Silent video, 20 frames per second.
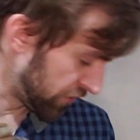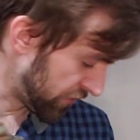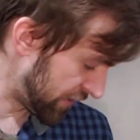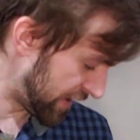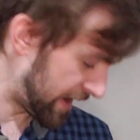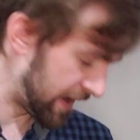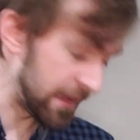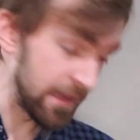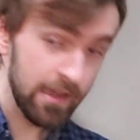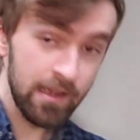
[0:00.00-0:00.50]

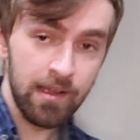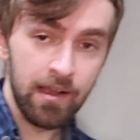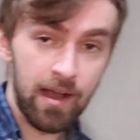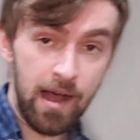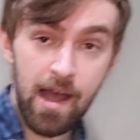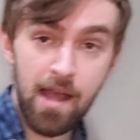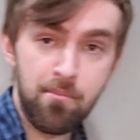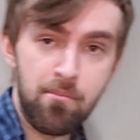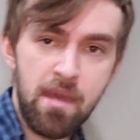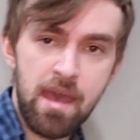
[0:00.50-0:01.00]
say
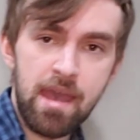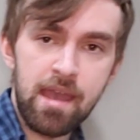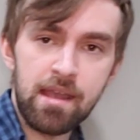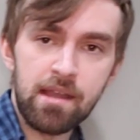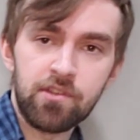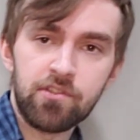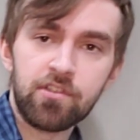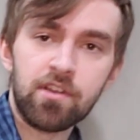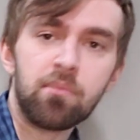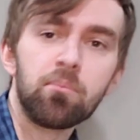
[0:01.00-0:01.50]
I may
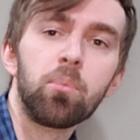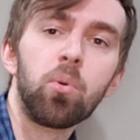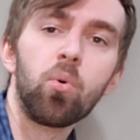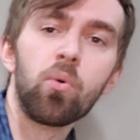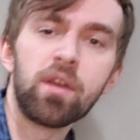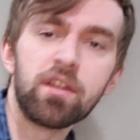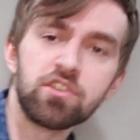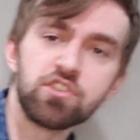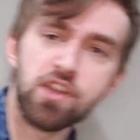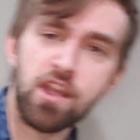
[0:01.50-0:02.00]
at some
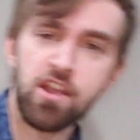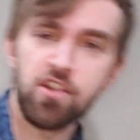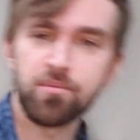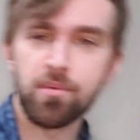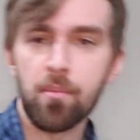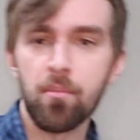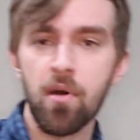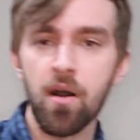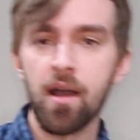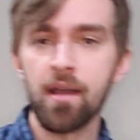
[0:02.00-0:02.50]
point change
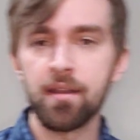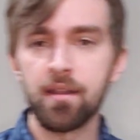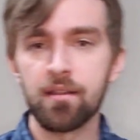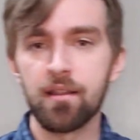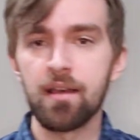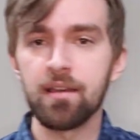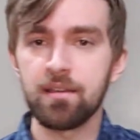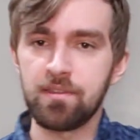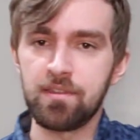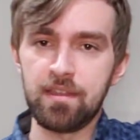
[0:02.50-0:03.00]
my mind and
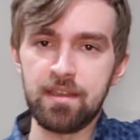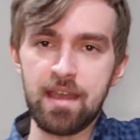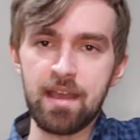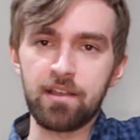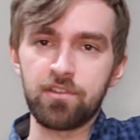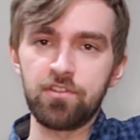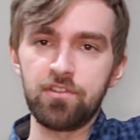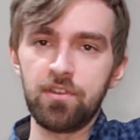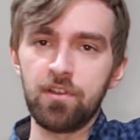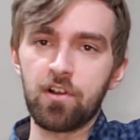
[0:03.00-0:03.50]
like the
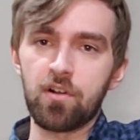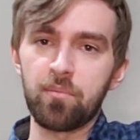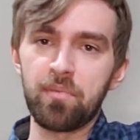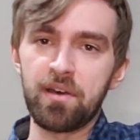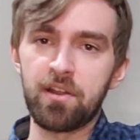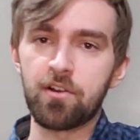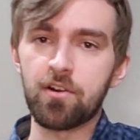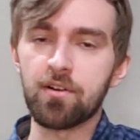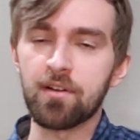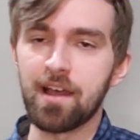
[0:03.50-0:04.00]
XCR
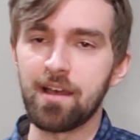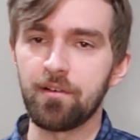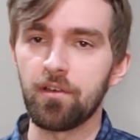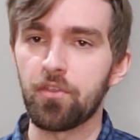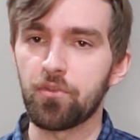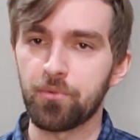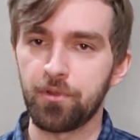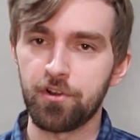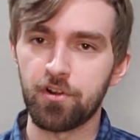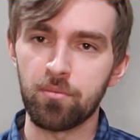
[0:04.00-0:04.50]
better. I have a
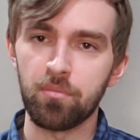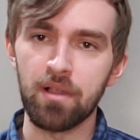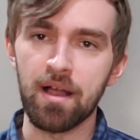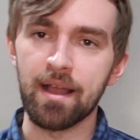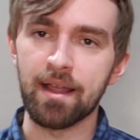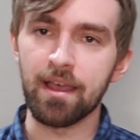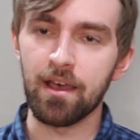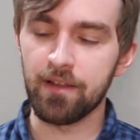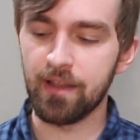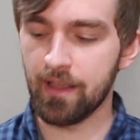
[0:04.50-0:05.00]
300
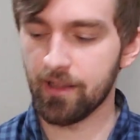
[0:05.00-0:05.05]
Blackout